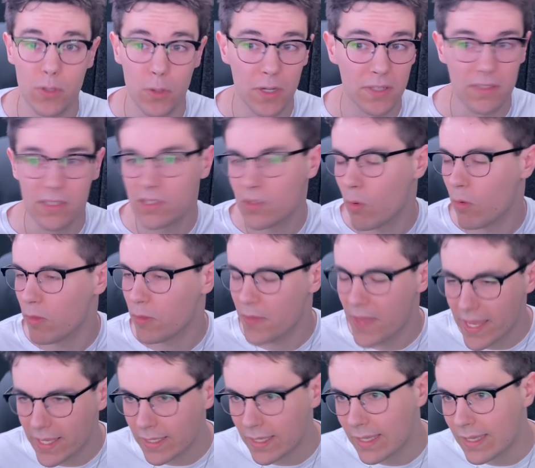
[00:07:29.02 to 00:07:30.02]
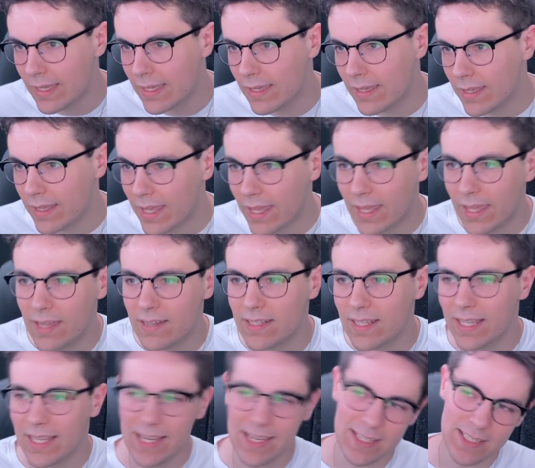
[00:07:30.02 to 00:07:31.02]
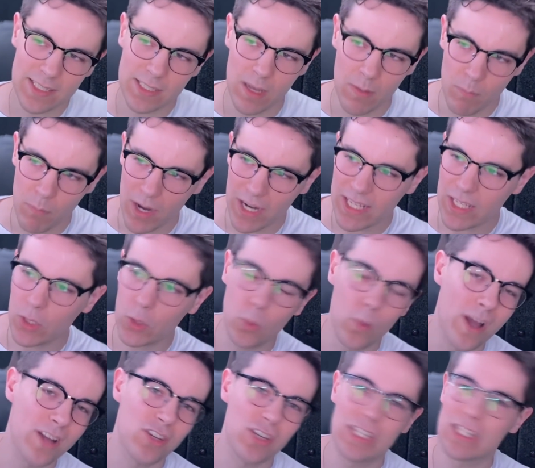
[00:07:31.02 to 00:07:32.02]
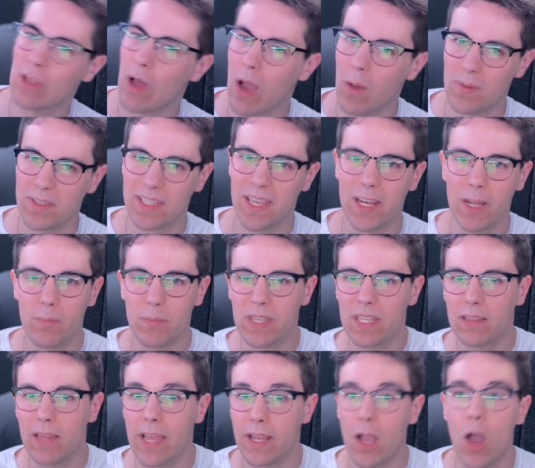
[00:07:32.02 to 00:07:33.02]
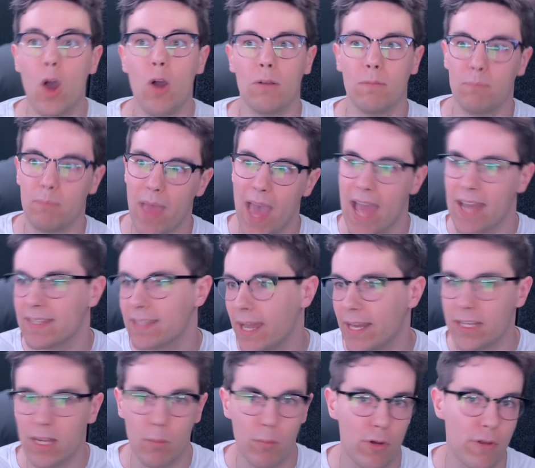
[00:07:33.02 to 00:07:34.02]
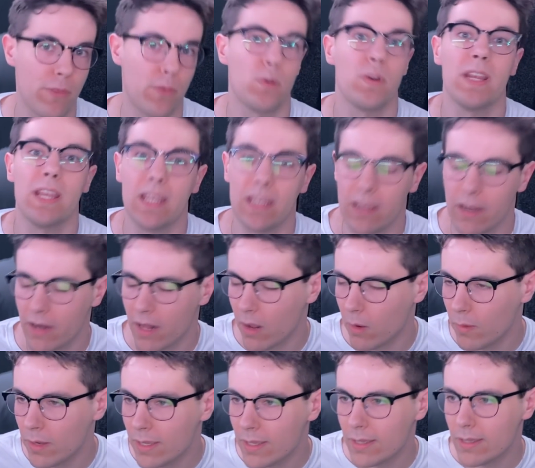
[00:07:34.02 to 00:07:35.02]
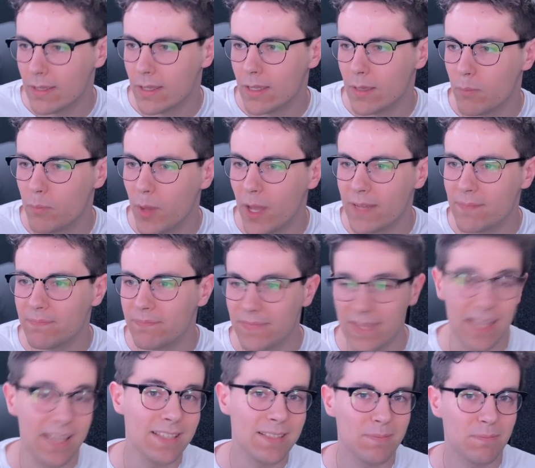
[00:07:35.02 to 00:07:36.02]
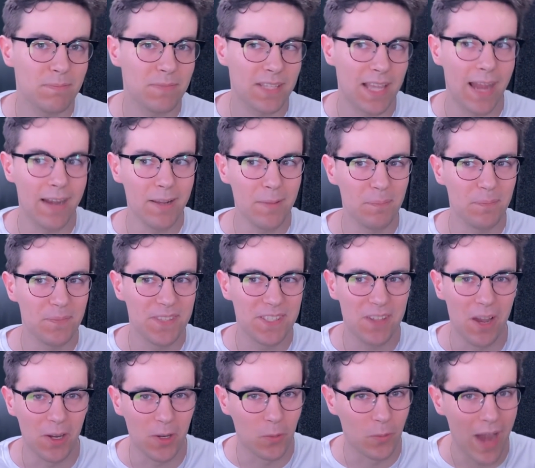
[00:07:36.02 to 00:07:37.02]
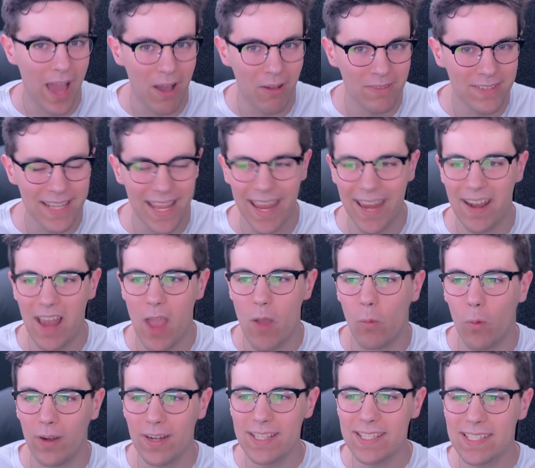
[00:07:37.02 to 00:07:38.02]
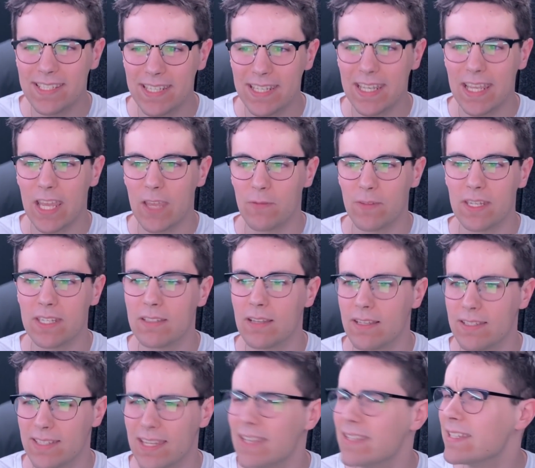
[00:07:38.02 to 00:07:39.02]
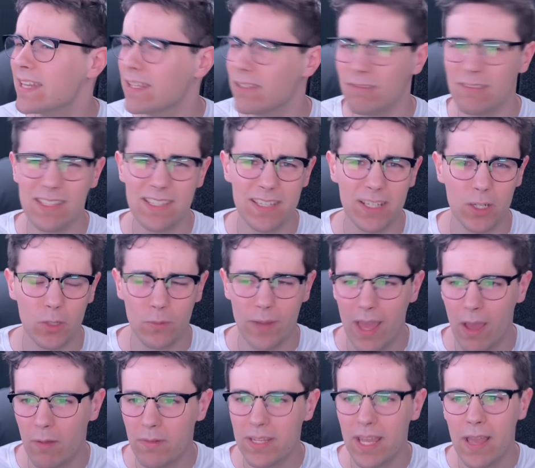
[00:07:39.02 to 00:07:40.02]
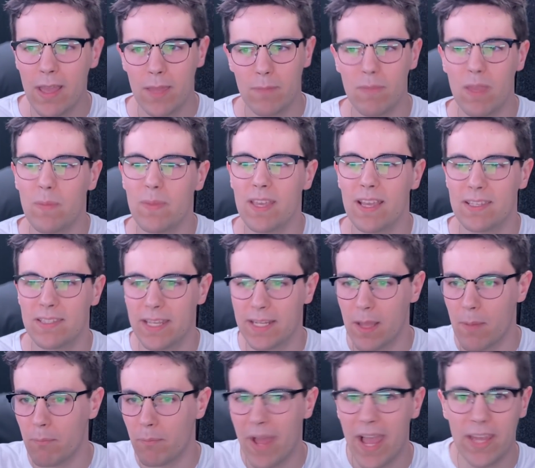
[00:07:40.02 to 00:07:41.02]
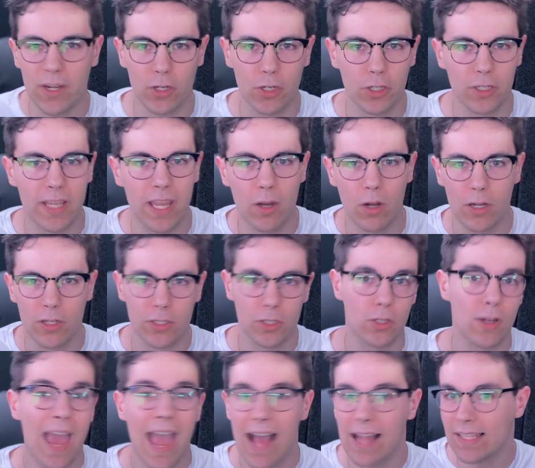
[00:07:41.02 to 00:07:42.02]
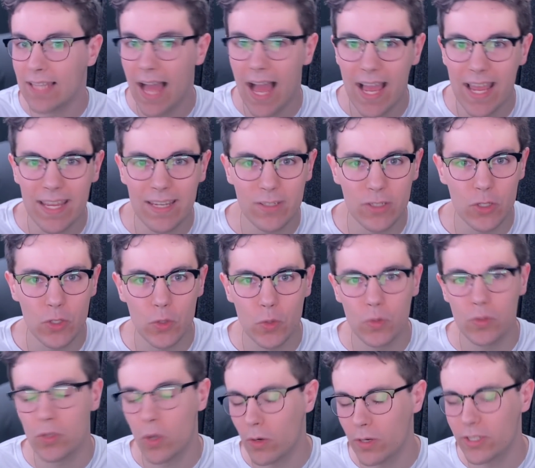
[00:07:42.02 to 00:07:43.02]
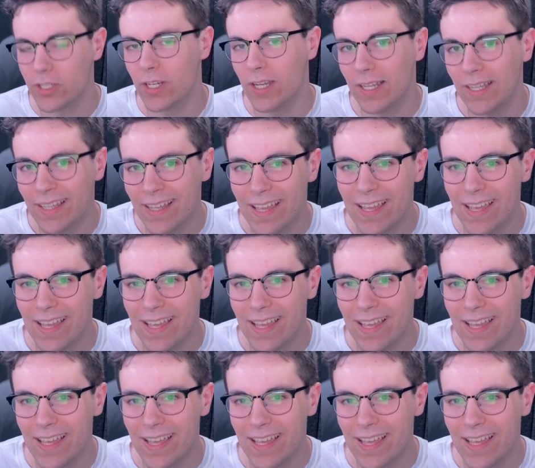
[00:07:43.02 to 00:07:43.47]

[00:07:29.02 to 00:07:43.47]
during this whole thing. And he's somebody who I just thought was gonna be like, oh, bad guy number three, you know? But he's kind of stuck around, and I wanna see if he does continue to stick around, maybe as like a minor character ally to Dokcha.